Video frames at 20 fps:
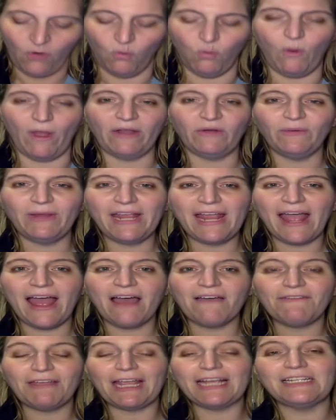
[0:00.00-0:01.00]
When we
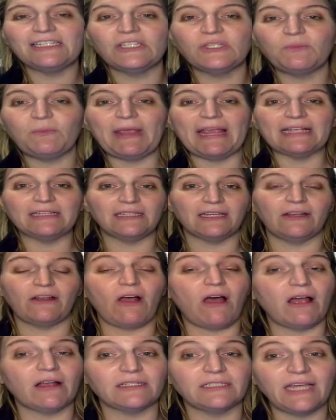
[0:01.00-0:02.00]
have expanded
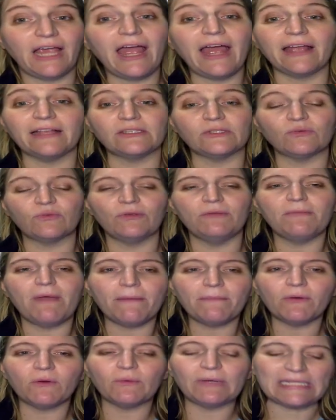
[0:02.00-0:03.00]
octets,
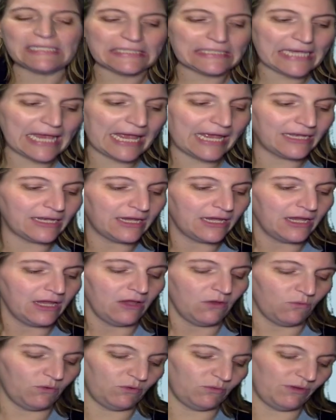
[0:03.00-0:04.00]
remember we said
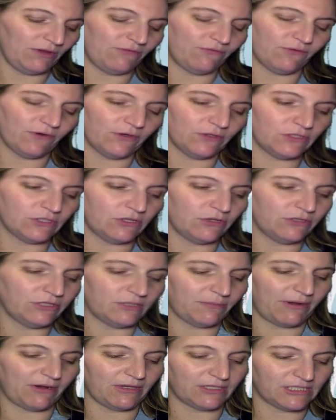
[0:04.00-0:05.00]
when we first learned
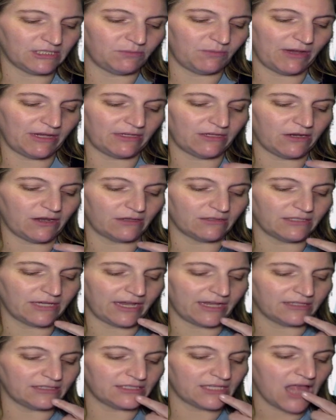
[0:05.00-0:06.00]
about expanded
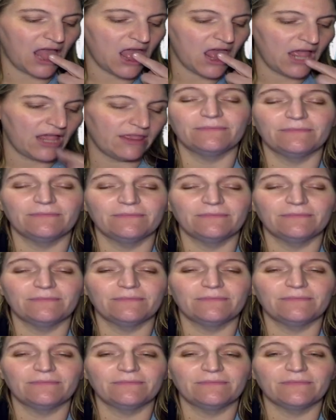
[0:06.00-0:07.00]
octets,
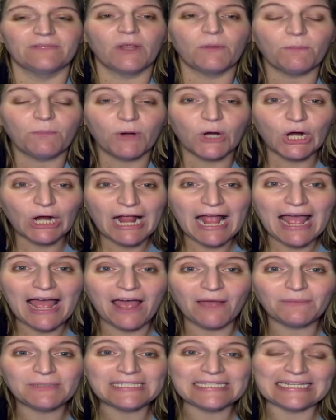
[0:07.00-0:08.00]

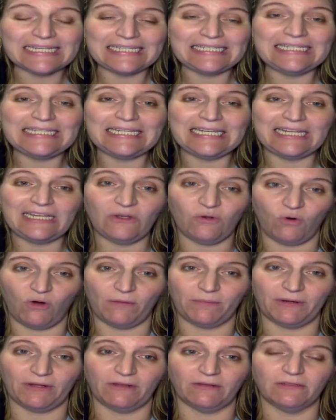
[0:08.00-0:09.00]
perhaps d
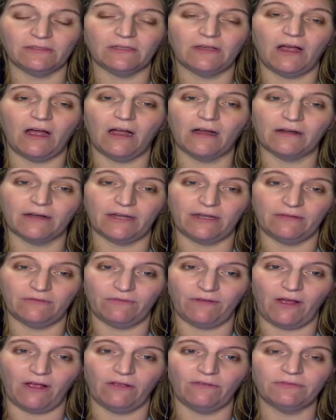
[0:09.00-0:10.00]
orbitals are
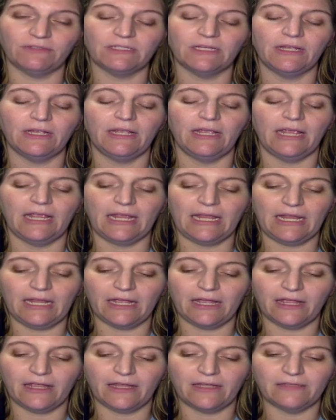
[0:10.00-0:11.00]
involved.
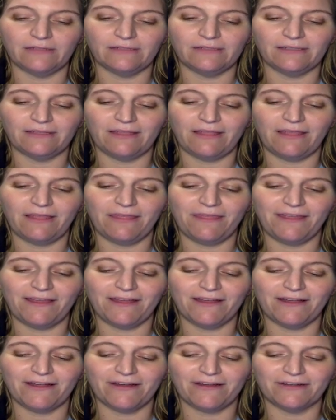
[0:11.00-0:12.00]
And
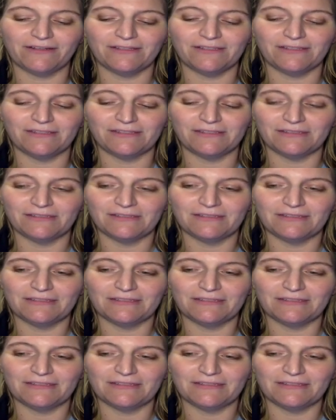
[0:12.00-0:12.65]
there's